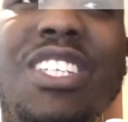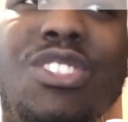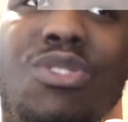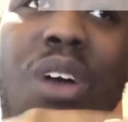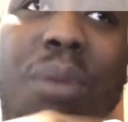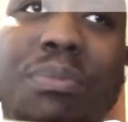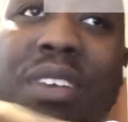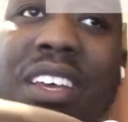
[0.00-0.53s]
ain't
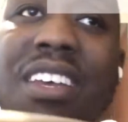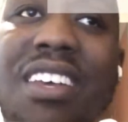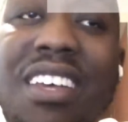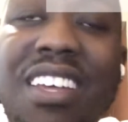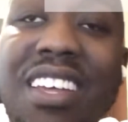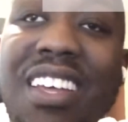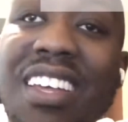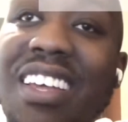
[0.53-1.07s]
dropped yet.
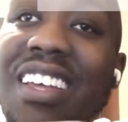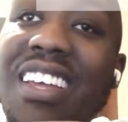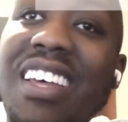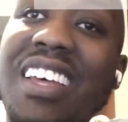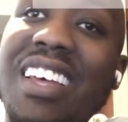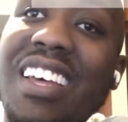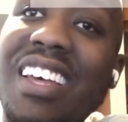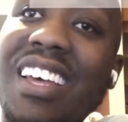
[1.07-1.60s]

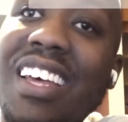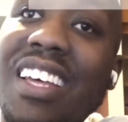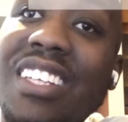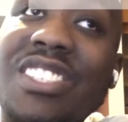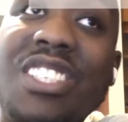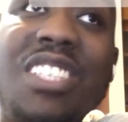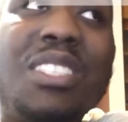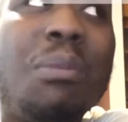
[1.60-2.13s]

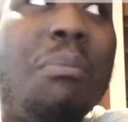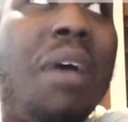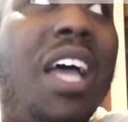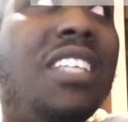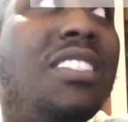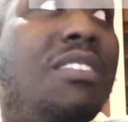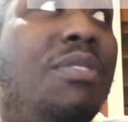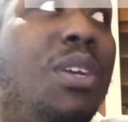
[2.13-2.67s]
Just
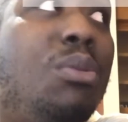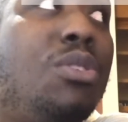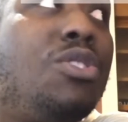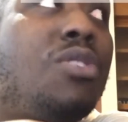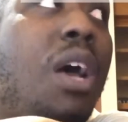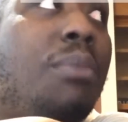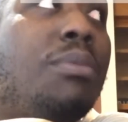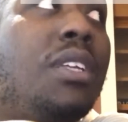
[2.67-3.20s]
imagine if he would've
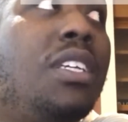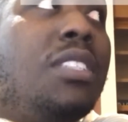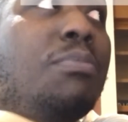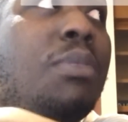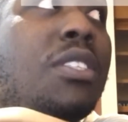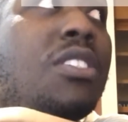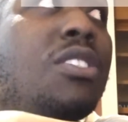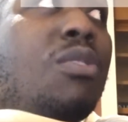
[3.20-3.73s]
dropped these
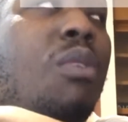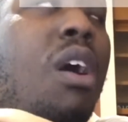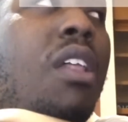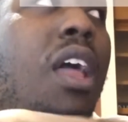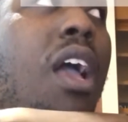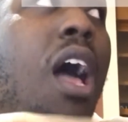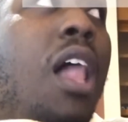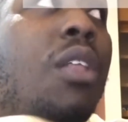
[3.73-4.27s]
bitches around,
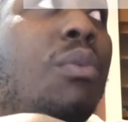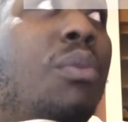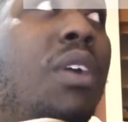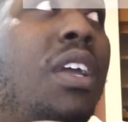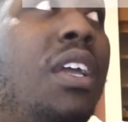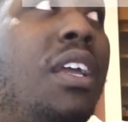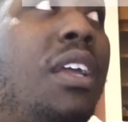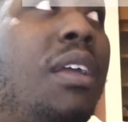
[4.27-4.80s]
like,
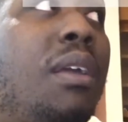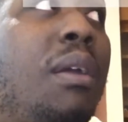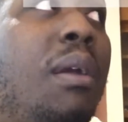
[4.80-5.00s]
Halloween.